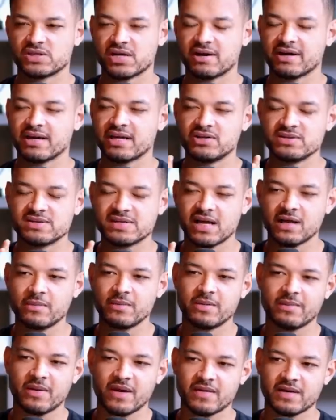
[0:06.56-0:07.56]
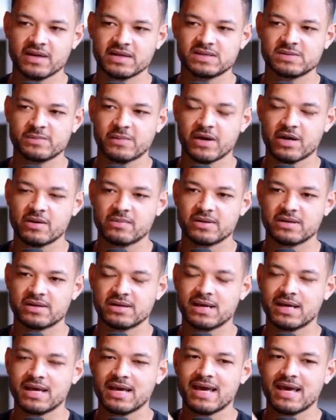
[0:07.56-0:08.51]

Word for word: diet. Can you tell me about that experiment